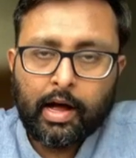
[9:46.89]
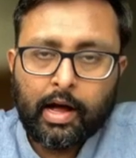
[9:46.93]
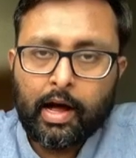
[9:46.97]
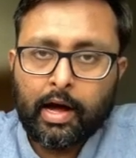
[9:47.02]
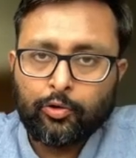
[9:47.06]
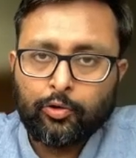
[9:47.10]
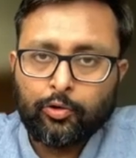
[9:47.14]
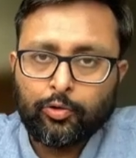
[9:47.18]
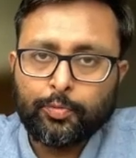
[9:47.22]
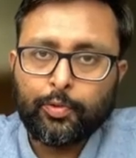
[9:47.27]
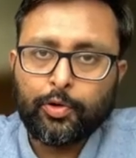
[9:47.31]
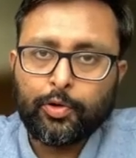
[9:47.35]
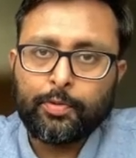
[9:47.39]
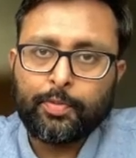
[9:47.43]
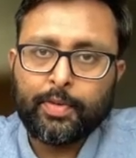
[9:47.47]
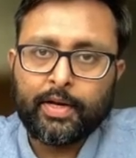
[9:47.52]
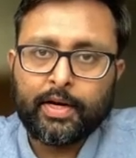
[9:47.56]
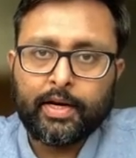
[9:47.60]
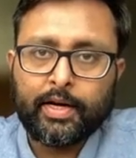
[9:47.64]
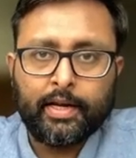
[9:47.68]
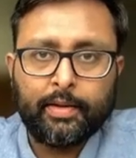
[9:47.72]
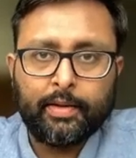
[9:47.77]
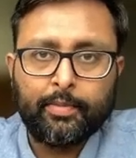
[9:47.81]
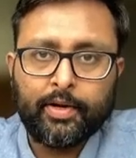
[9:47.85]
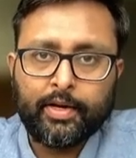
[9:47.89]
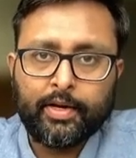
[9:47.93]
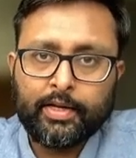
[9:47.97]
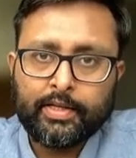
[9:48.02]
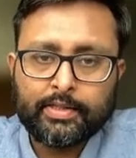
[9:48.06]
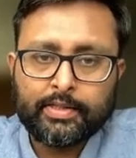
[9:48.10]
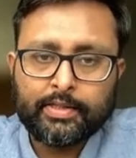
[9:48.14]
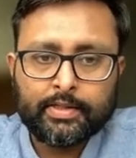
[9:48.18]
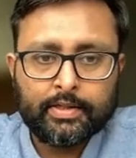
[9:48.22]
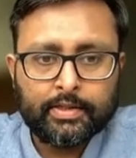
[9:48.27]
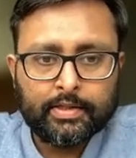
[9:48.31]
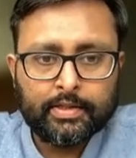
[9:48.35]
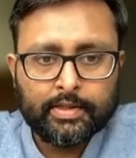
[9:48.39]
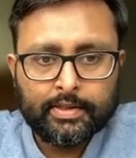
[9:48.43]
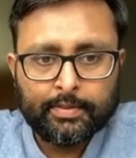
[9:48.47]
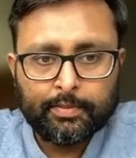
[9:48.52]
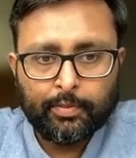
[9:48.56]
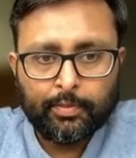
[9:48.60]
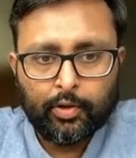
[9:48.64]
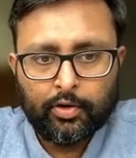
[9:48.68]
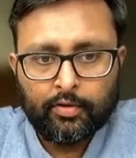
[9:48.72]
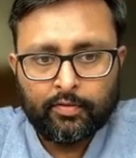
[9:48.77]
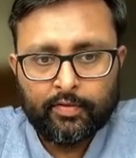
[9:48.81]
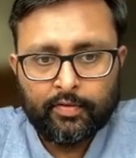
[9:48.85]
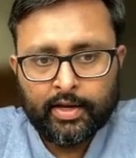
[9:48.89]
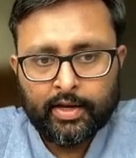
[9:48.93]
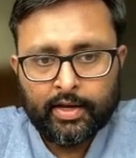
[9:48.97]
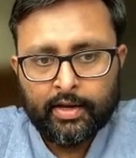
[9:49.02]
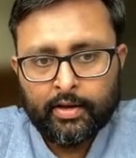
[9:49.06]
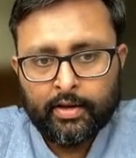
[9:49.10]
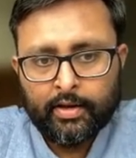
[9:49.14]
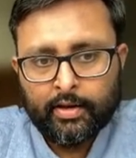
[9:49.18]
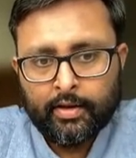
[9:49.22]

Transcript: Output per labor is small y.